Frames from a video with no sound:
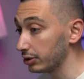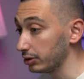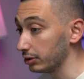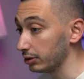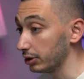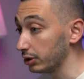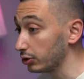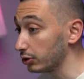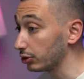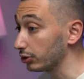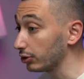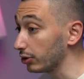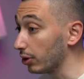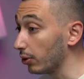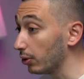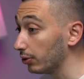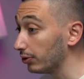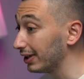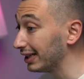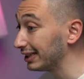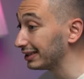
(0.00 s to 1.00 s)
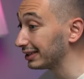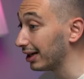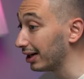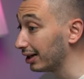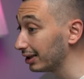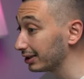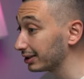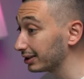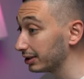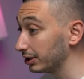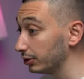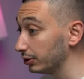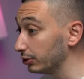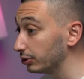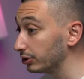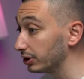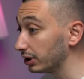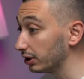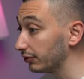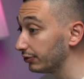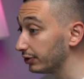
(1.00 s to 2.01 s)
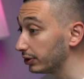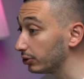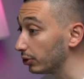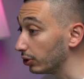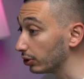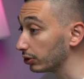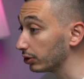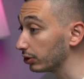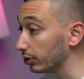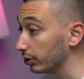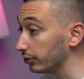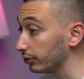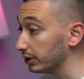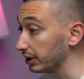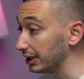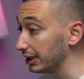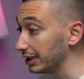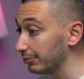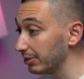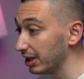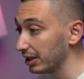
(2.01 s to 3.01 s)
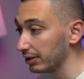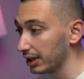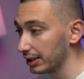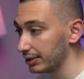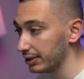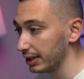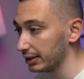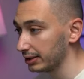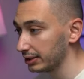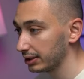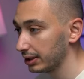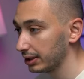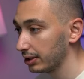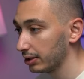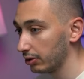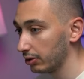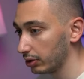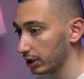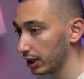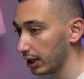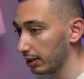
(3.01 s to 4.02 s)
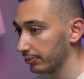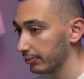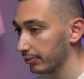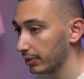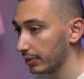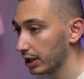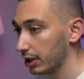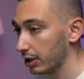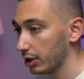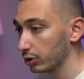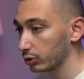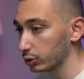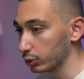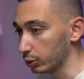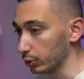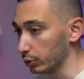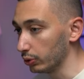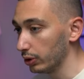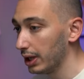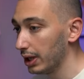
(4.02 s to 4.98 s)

You should always ask the user if you don't know the email address. Okay, cool.